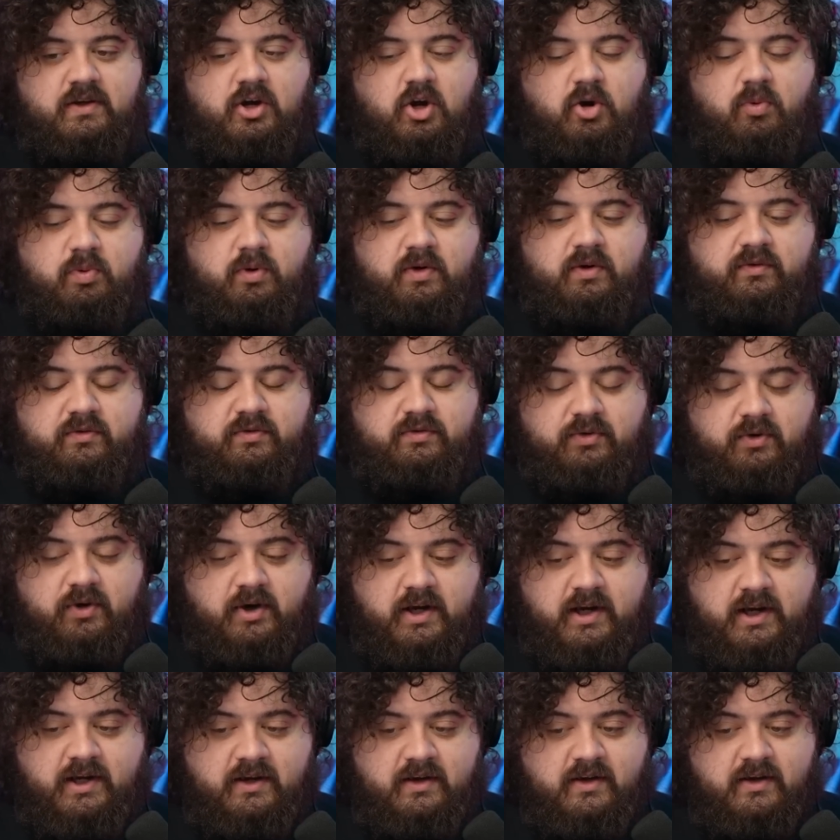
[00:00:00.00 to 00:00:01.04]
open and
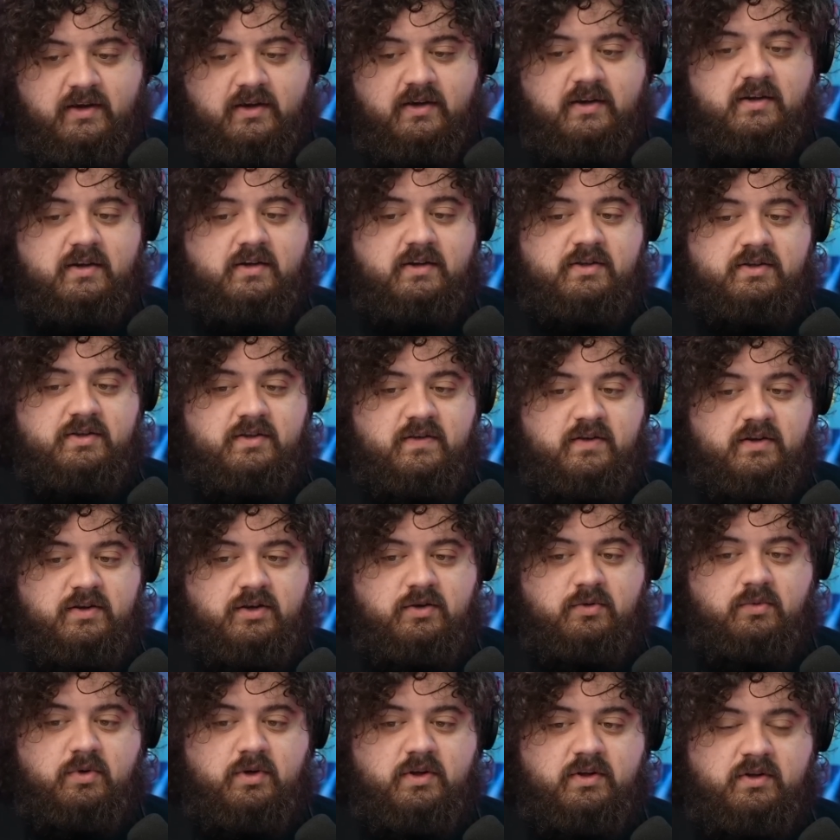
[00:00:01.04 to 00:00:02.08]
free, so then
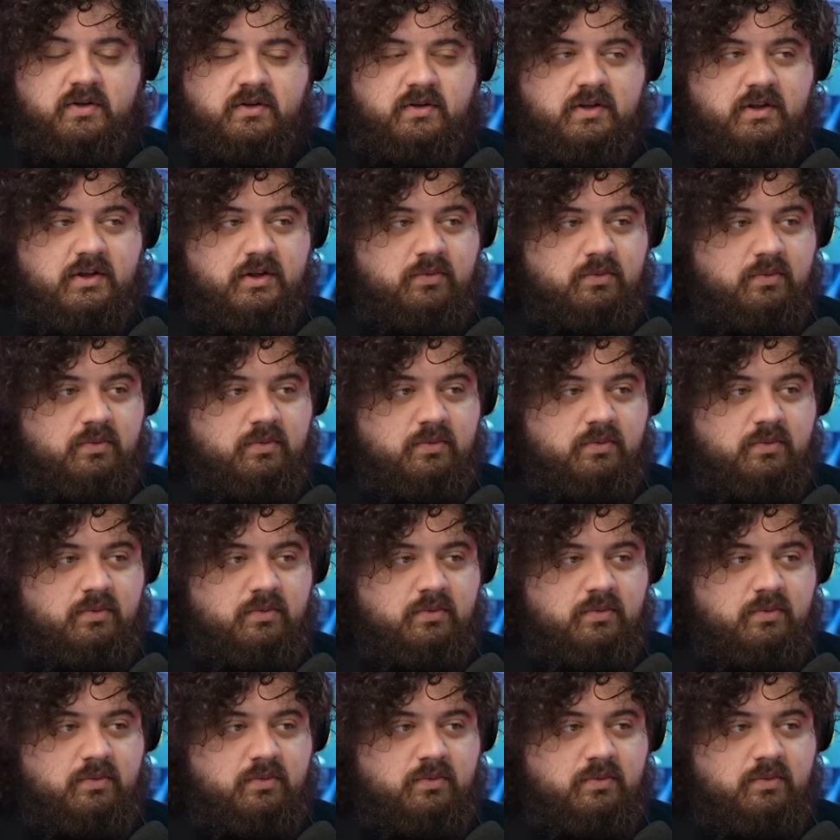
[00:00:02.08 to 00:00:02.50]
you wouldn't